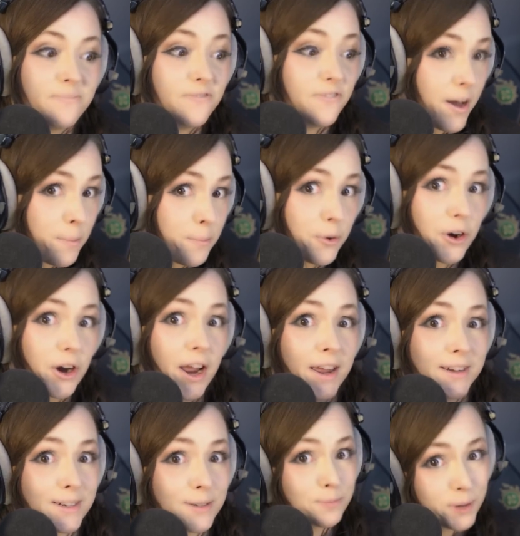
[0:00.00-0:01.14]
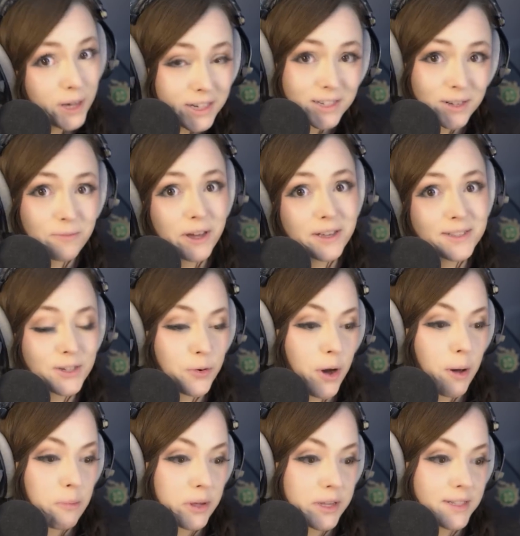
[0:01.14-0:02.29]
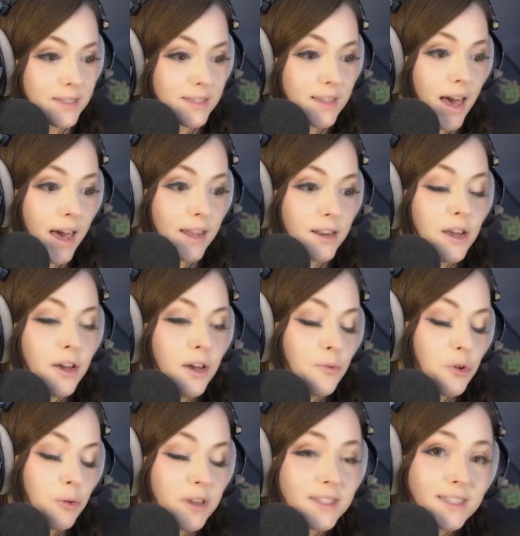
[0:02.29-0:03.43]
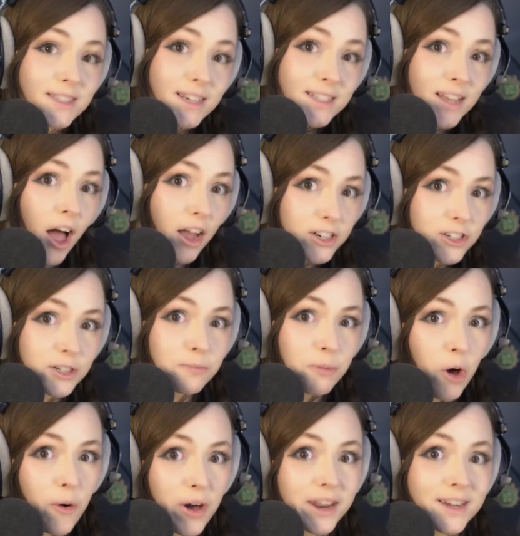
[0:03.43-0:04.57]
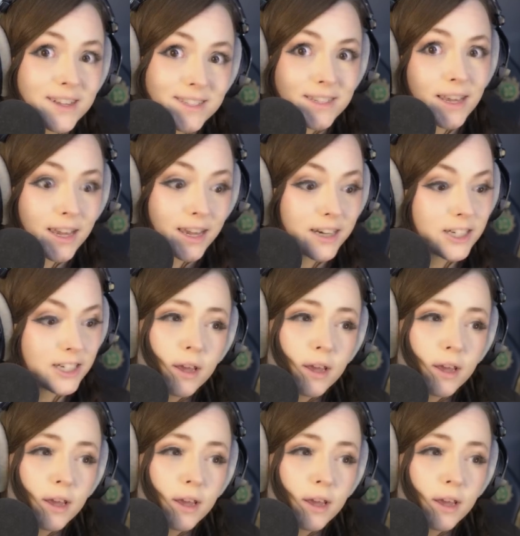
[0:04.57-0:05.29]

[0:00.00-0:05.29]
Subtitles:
Viper, and Pictomancer weapons that will be 600 poetics each.